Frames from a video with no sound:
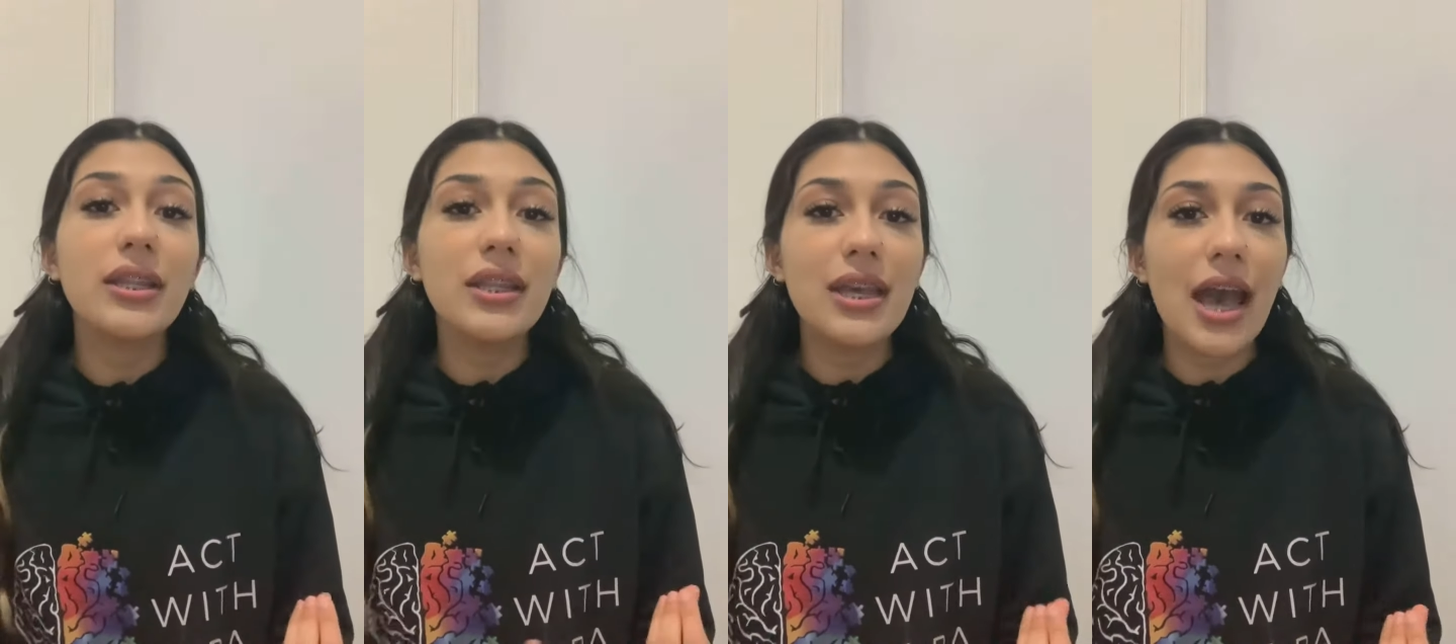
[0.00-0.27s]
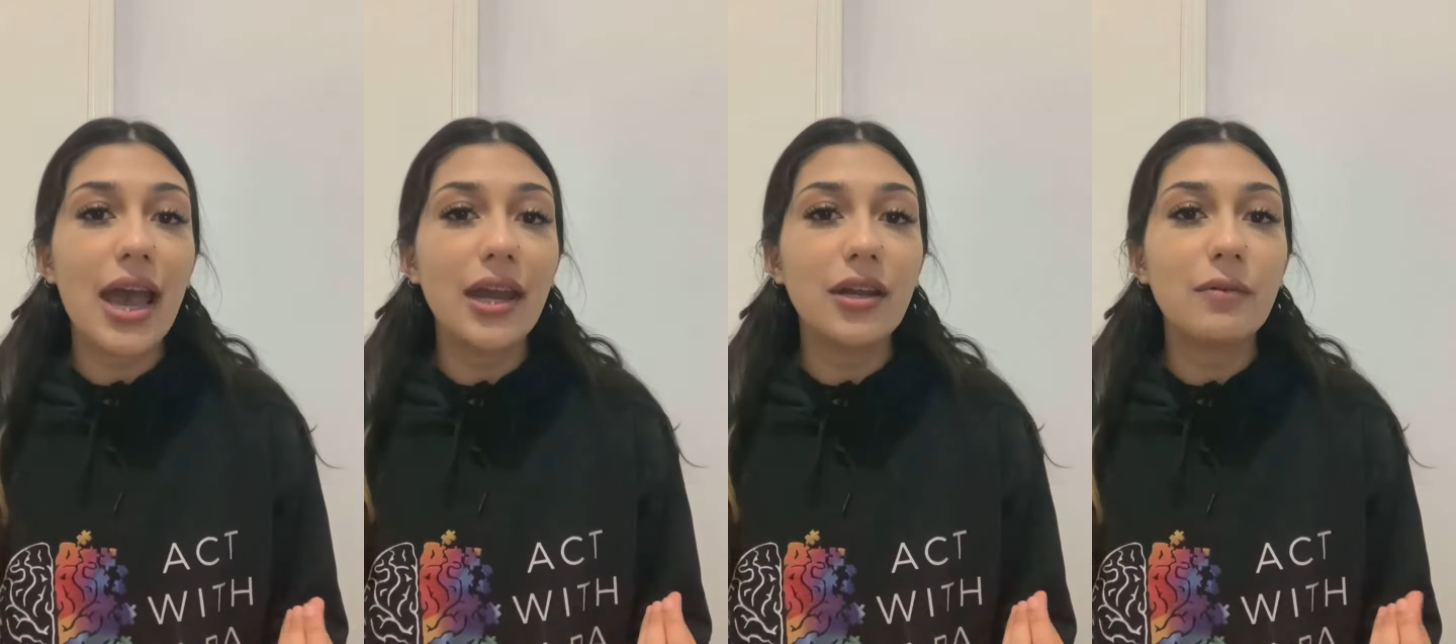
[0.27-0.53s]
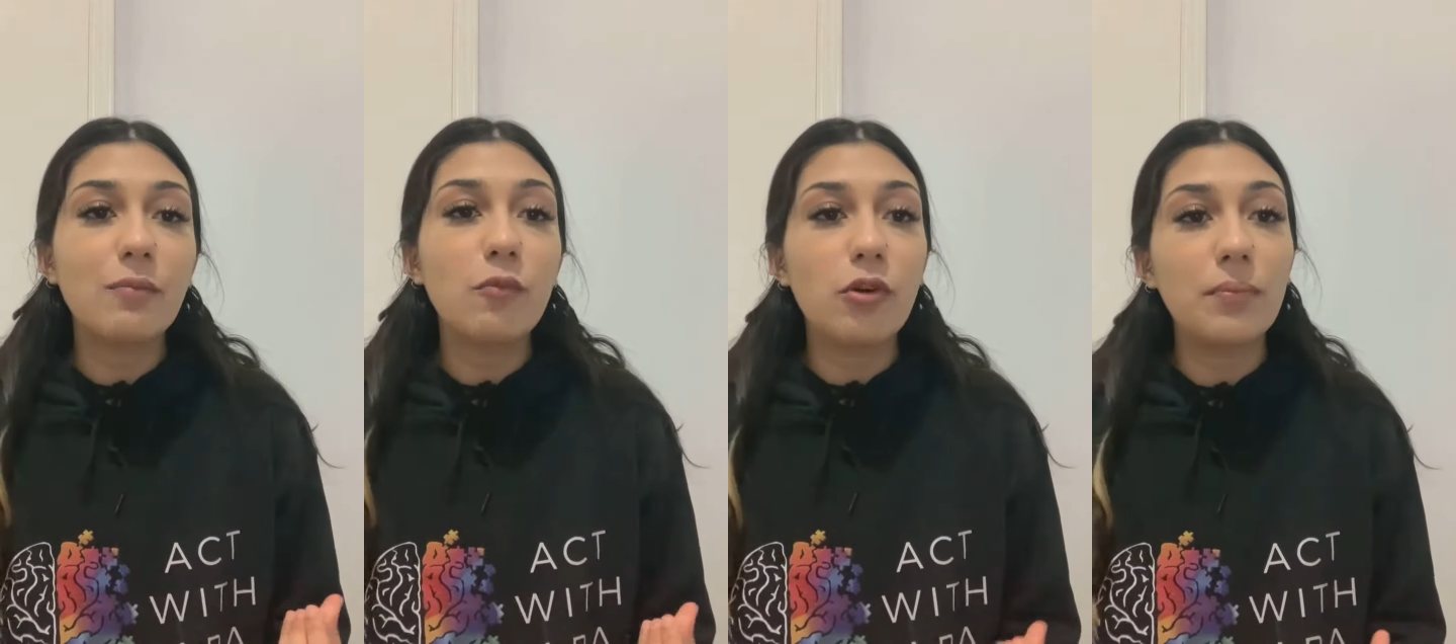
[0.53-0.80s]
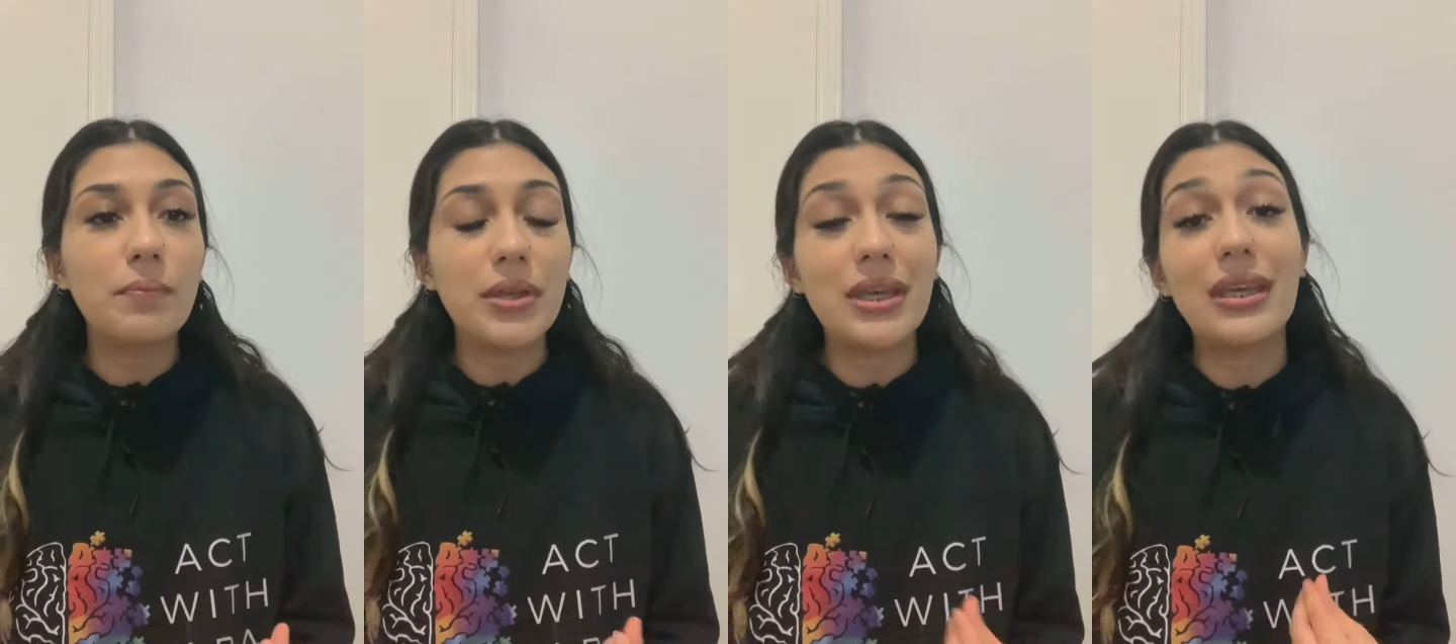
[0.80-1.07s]
the item will
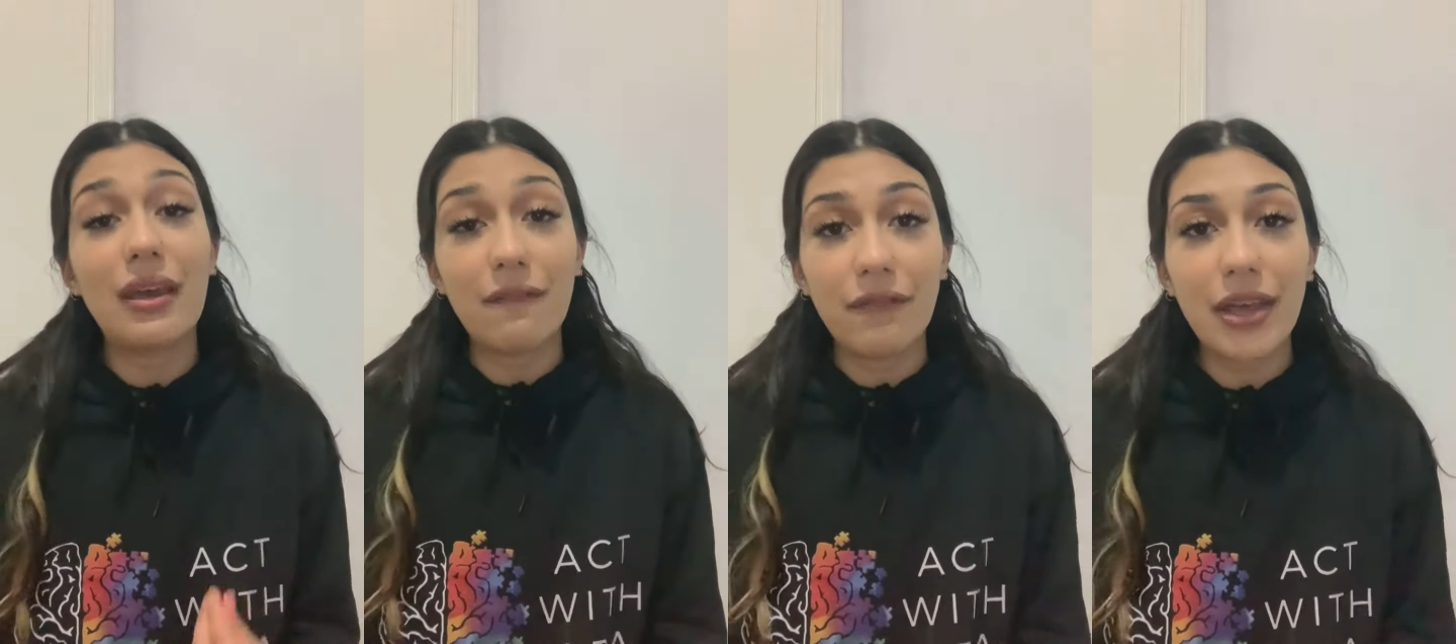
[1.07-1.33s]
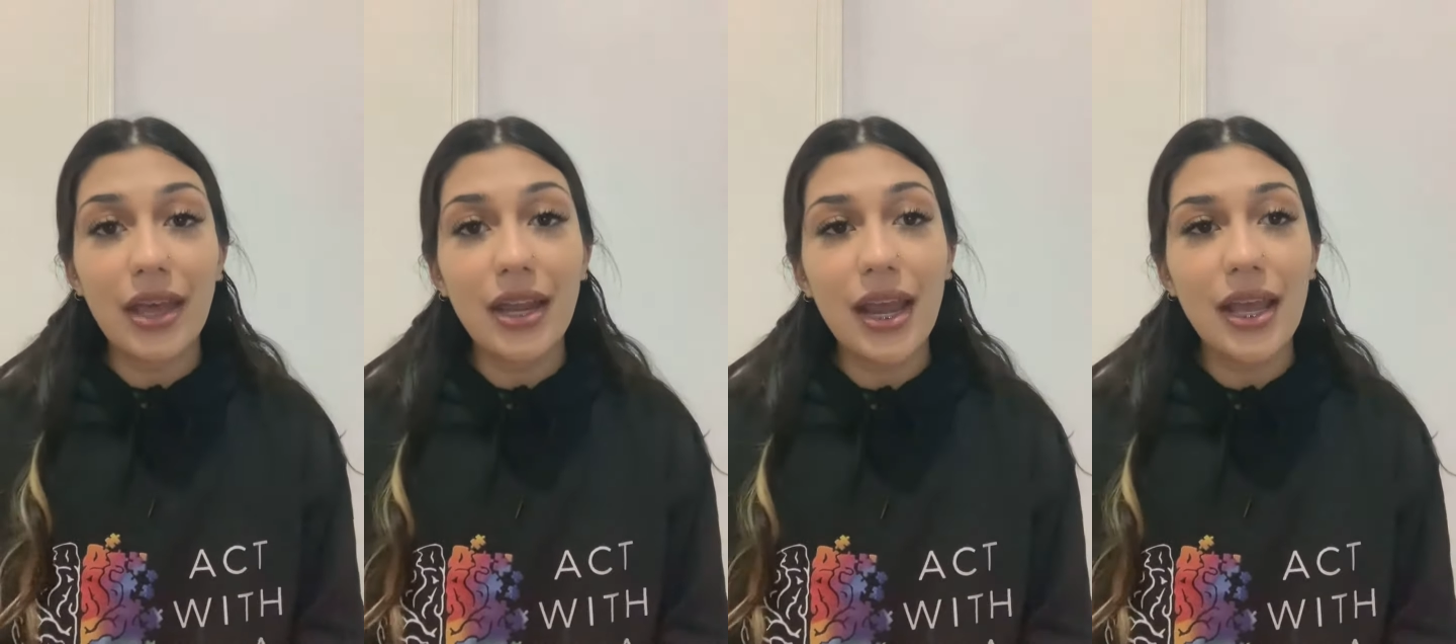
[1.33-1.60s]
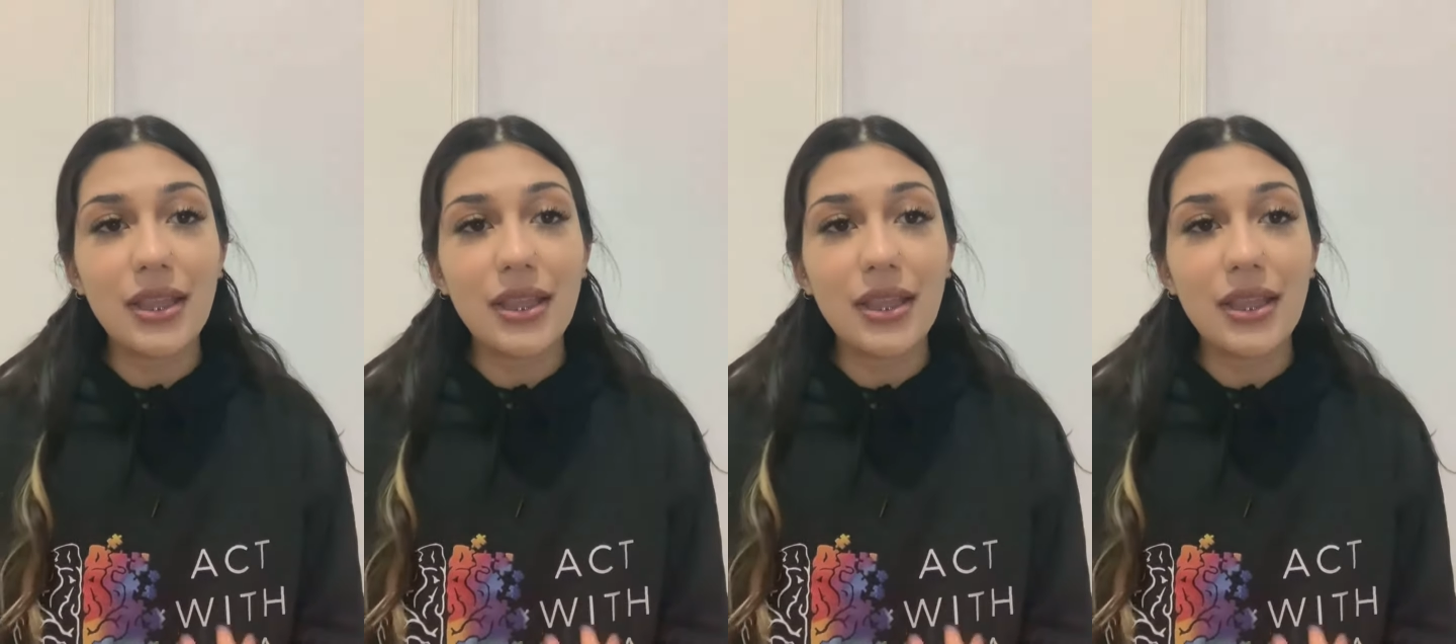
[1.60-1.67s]
be given, and